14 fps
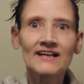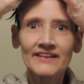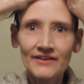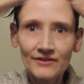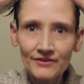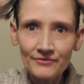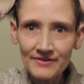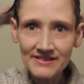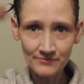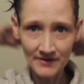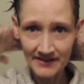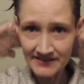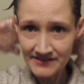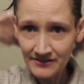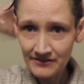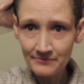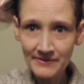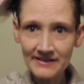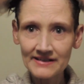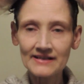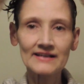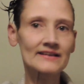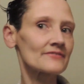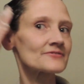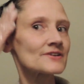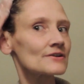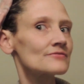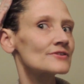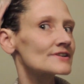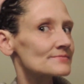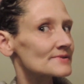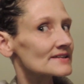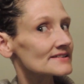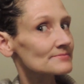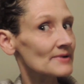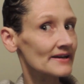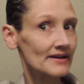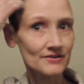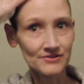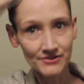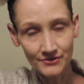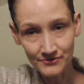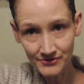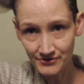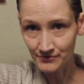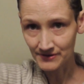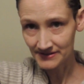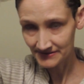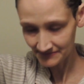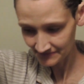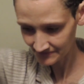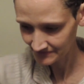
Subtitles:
The only reason why it's going to be left over is because my hair is so short.